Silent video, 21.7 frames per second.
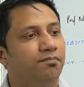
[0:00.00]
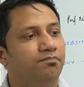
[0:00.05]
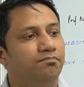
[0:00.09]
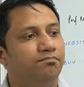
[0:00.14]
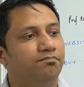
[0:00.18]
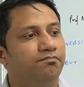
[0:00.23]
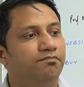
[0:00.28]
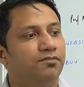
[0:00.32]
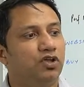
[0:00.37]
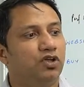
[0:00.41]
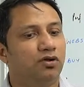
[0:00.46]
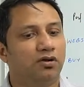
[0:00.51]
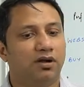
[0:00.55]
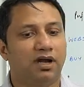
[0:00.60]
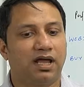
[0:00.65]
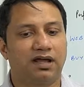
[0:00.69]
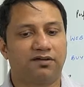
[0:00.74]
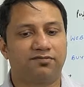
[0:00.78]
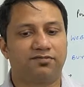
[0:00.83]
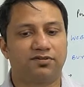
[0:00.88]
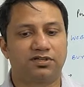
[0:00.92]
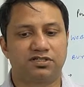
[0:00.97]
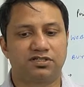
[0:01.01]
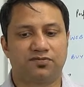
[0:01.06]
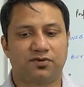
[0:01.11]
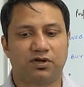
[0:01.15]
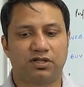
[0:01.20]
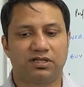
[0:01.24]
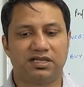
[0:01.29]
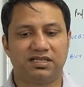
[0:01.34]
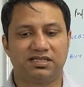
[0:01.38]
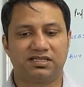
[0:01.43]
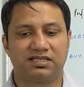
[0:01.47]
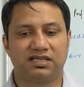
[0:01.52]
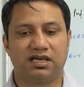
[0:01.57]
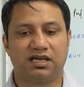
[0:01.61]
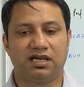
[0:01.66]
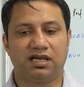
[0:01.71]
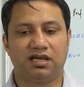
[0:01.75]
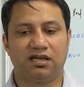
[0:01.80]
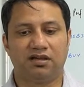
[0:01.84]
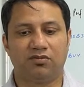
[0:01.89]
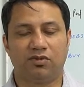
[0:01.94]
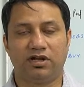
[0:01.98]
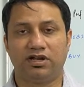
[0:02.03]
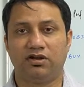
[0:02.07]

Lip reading: You're like, first of all, they'll say, well,